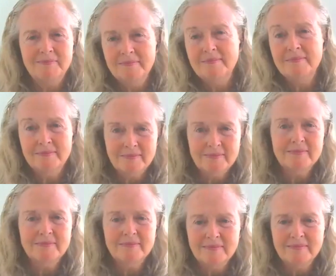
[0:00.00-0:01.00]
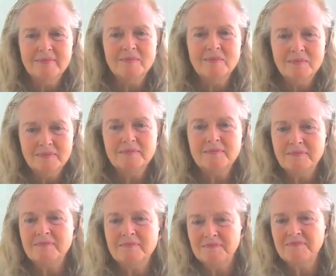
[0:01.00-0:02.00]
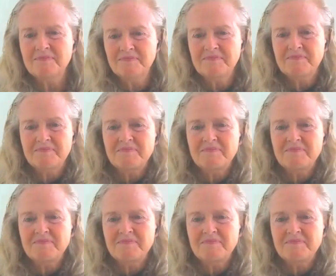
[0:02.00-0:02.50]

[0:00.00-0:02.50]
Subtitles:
your clients are never going to know one thing. So